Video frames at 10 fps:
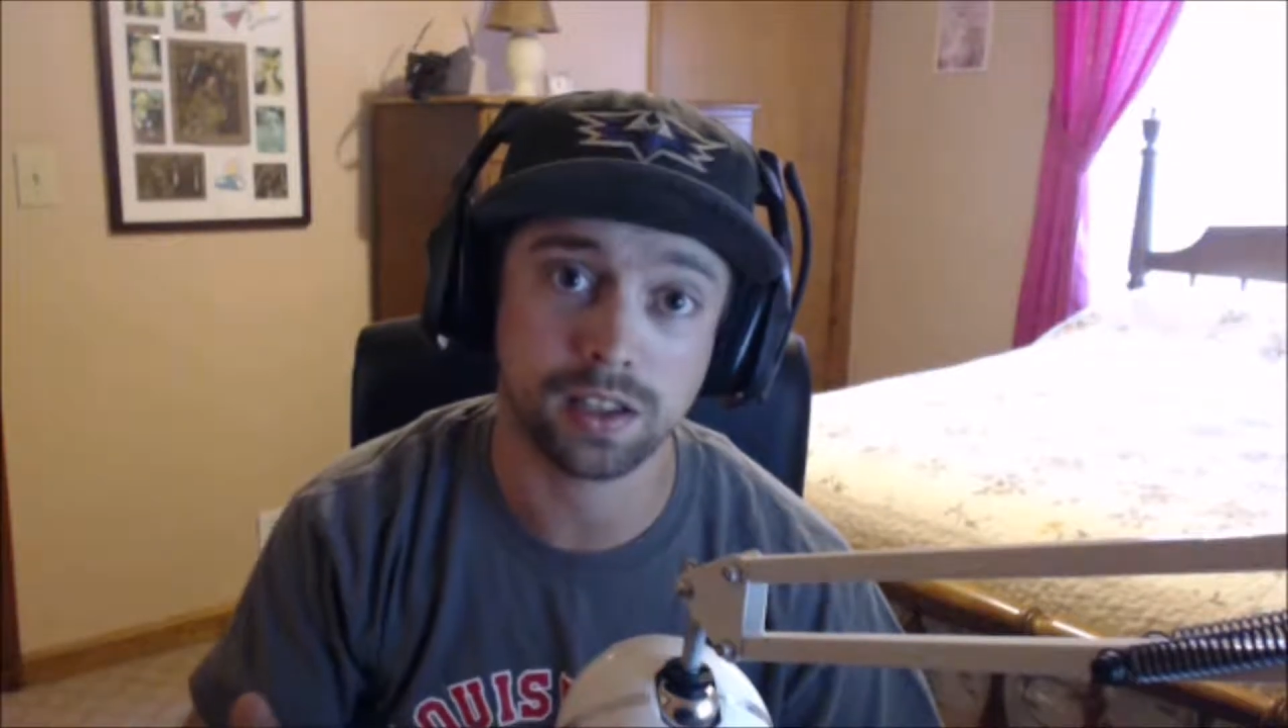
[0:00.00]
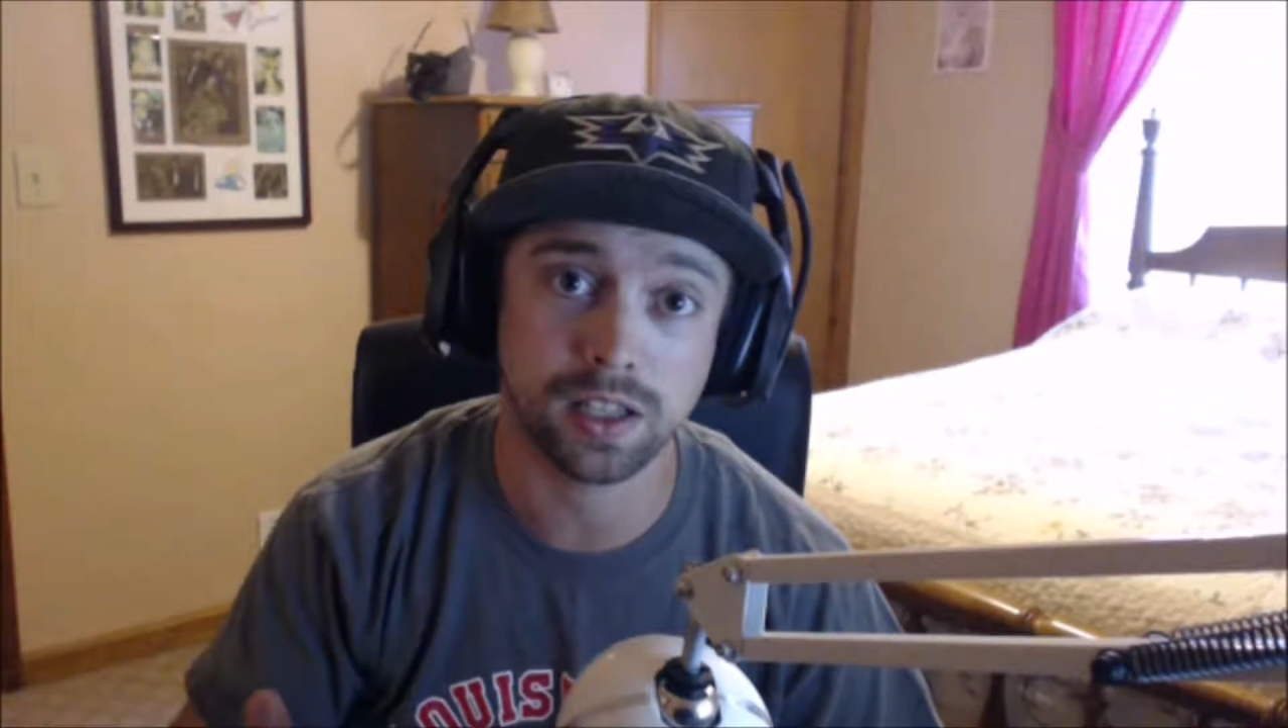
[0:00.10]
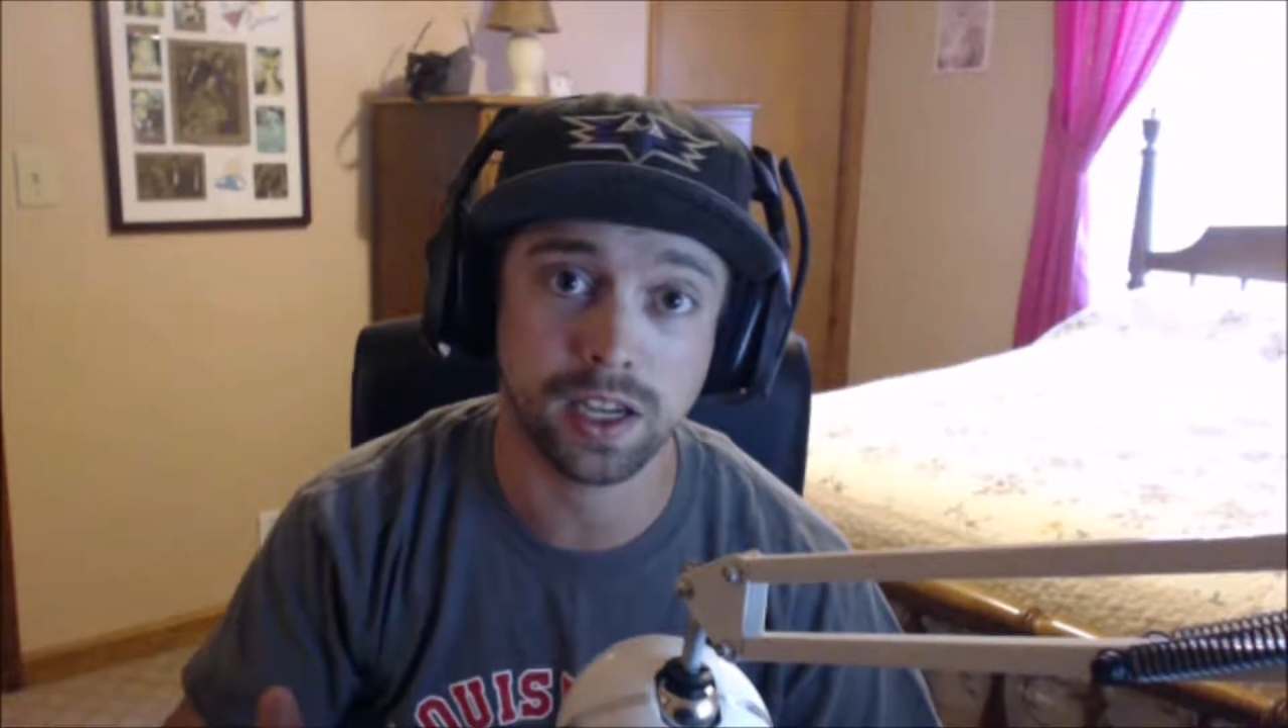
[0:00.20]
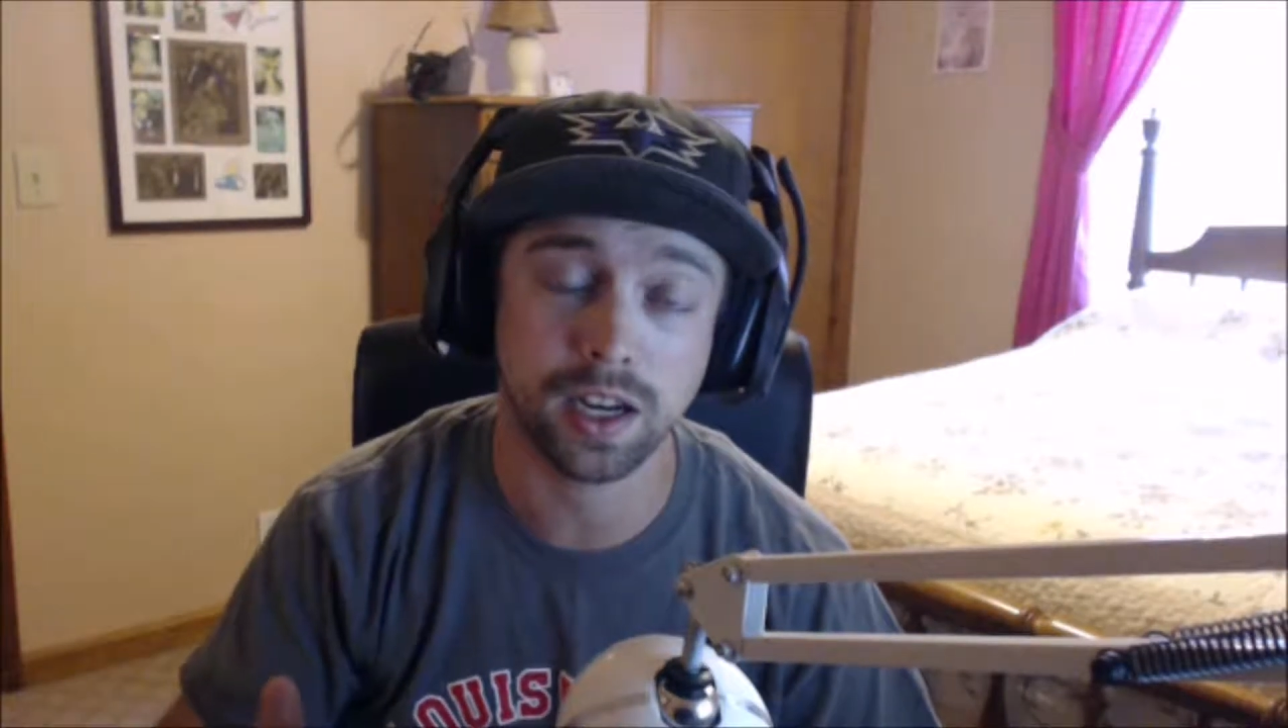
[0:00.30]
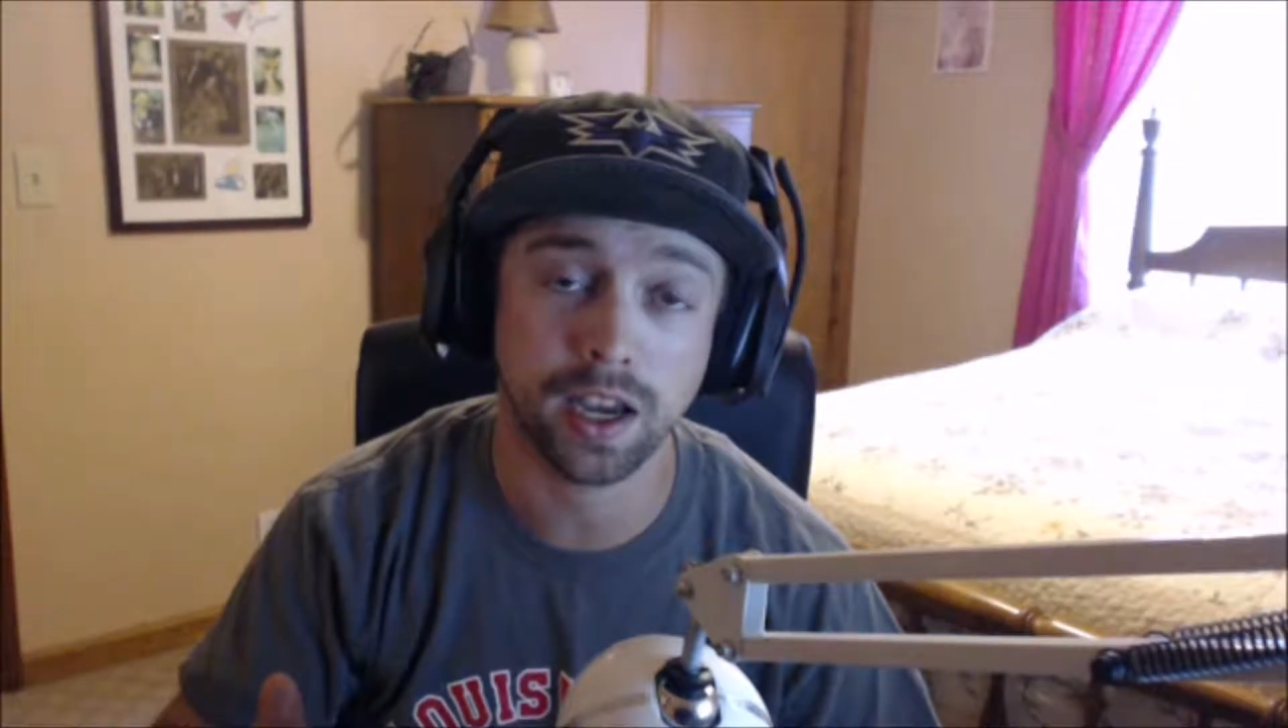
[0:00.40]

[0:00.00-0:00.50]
clat